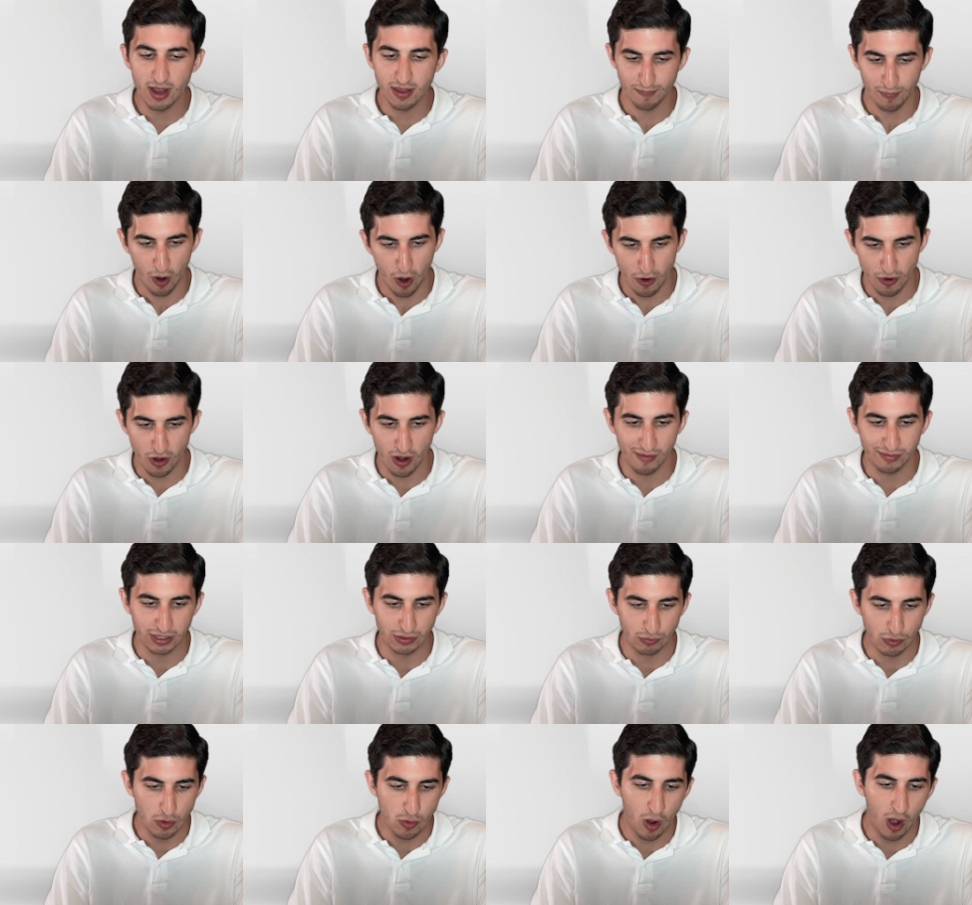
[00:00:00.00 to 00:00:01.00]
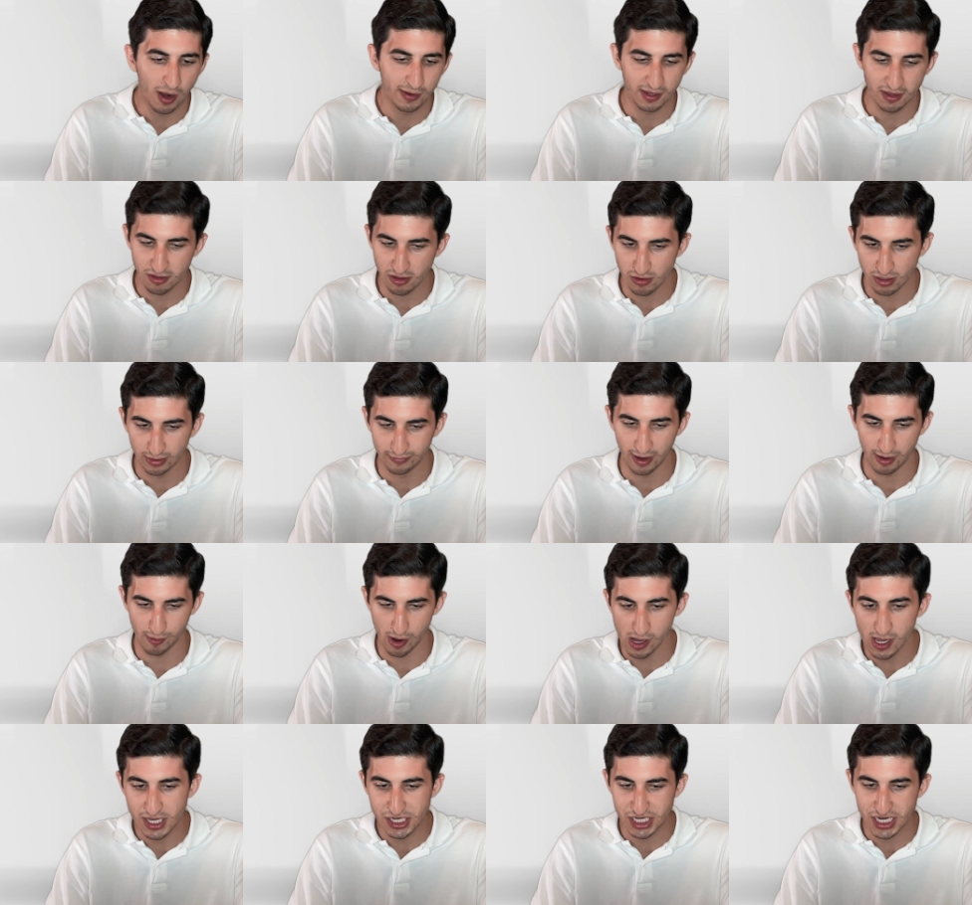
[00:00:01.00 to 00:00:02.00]
partner of the Wuhan Institute of
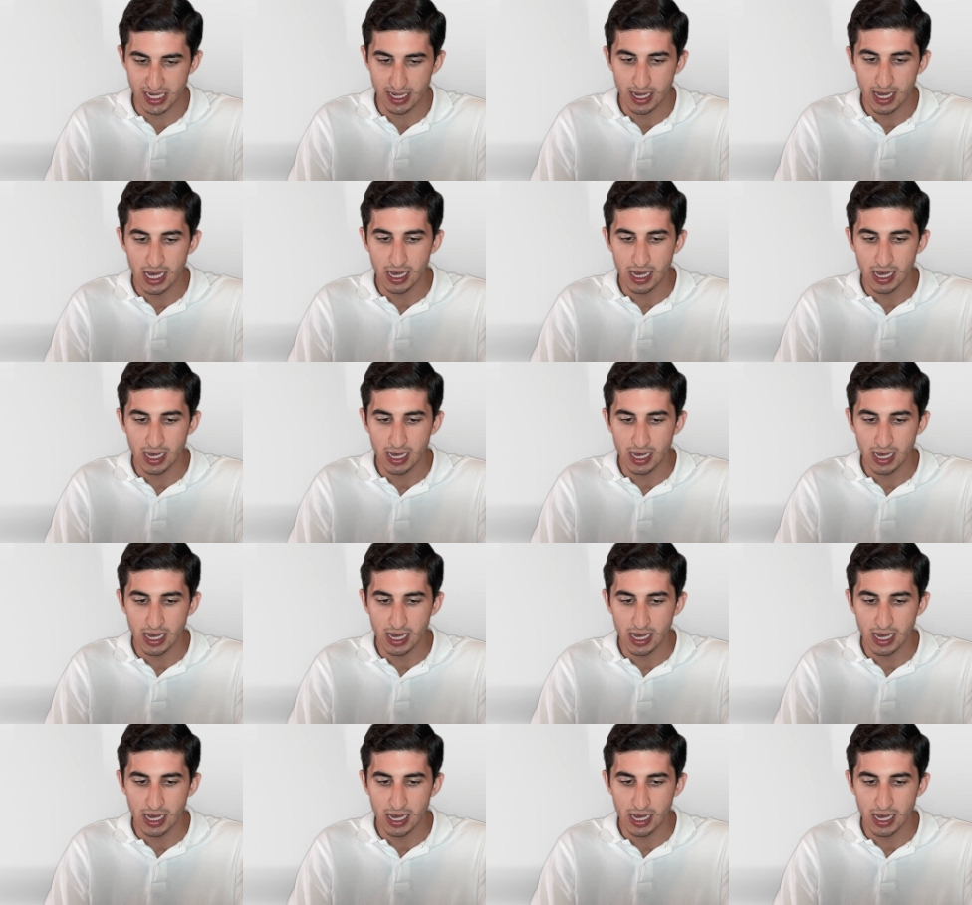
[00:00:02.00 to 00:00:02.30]
Virology